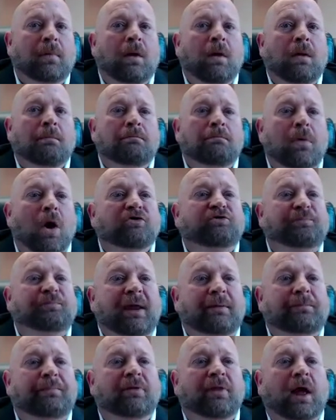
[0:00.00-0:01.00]
Most
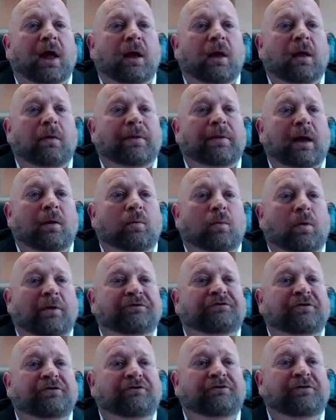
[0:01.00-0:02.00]
people that
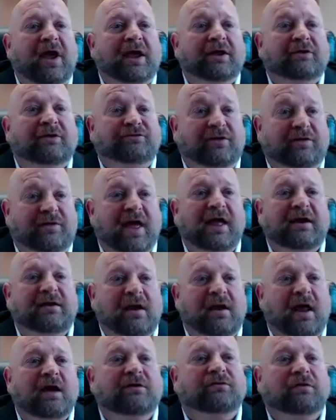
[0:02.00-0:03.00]
want to take it to that
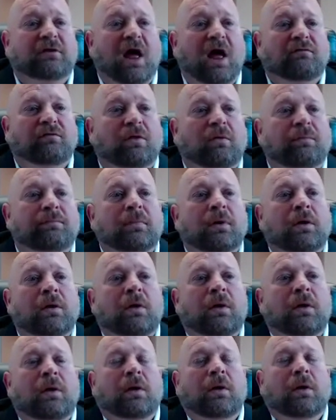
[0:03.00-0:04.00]
next level
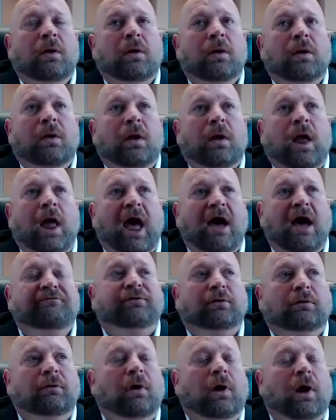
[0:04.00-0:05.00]
have
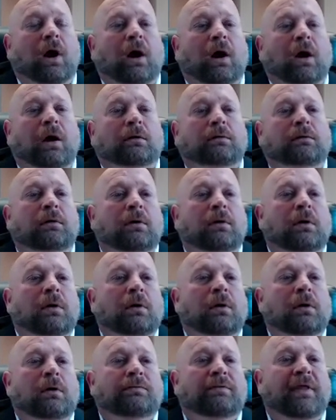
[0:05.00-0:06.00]
to learn
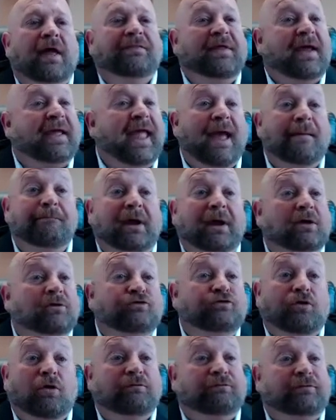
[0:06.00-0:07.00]
that they can't be
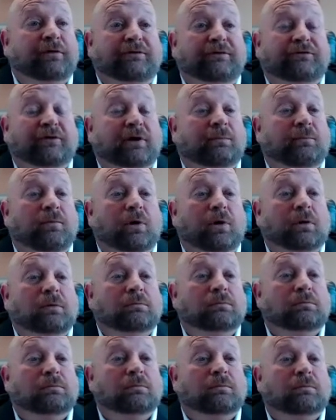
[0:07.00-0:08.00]
control freaks anymore,
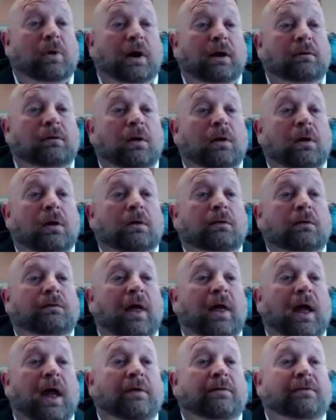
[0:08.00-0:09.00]
right?
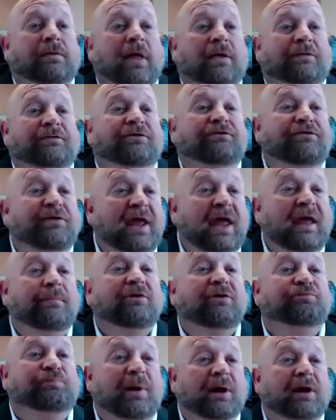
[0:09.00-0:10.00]
That the team
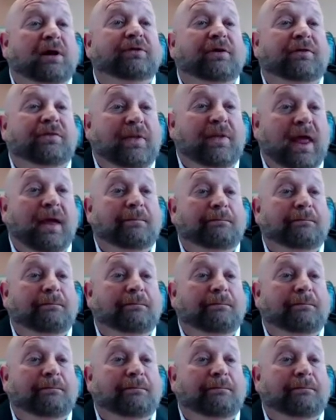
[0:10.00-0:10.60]
is bigger than them.